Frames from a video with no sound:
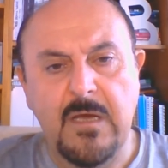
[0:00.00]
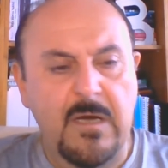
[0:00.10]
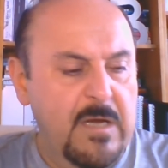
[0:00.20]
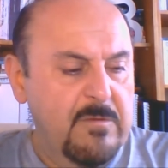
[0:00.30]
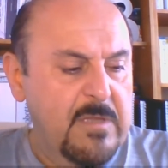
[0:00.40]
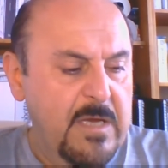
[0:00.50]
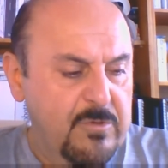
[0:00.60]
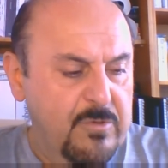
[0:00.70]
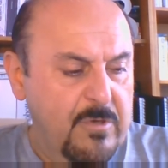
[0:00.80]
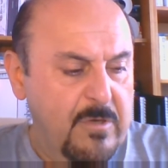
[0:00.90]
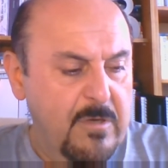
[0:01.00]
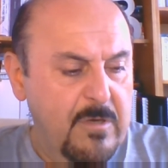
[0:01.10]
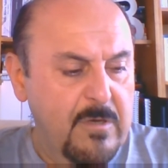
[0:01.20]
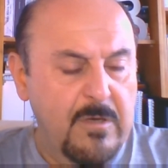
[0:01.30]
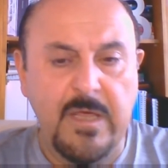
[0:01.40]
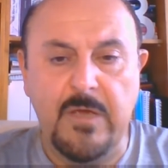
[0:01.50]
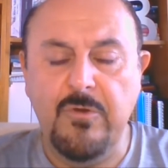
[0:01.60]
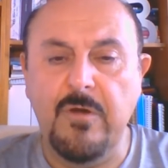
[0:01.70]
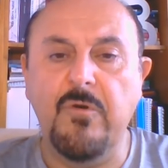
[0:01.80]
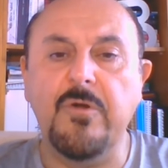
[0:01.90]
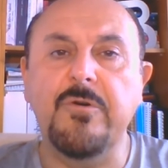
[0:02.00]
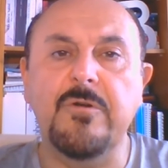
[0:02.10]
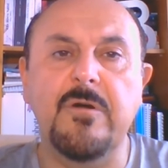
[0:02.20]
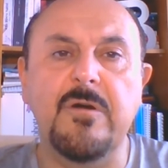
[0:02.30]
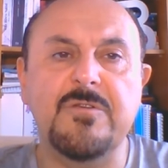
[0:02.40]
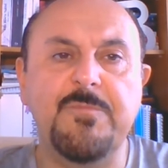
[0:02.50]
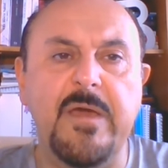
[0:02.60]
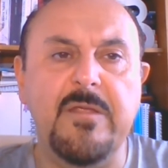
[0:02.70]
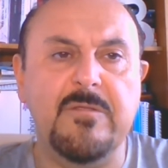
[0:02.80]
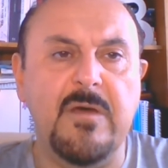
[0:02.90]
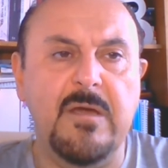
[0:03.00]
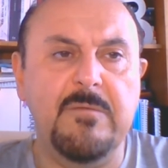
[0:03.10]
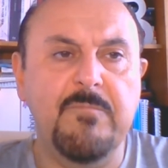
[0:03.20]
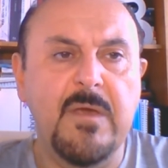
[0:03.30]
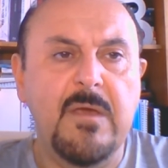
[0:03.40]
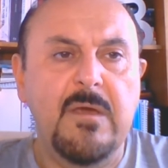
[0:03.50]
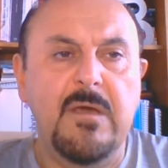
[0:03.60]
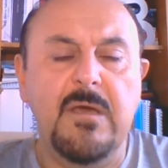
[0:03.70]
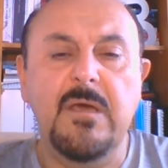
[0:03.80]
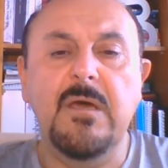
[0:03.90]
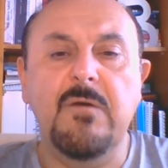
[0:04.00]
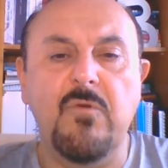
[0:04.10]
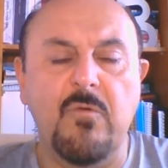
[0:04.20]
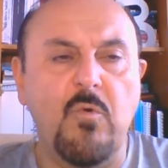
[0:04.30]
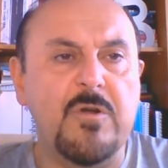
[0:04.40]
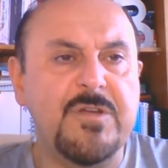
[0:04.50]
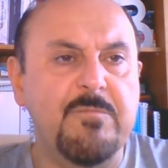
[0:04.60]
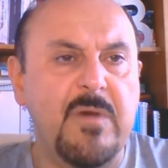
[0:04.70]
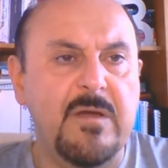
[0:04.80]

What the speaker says: I'd like to thank you for your spending time, for watching my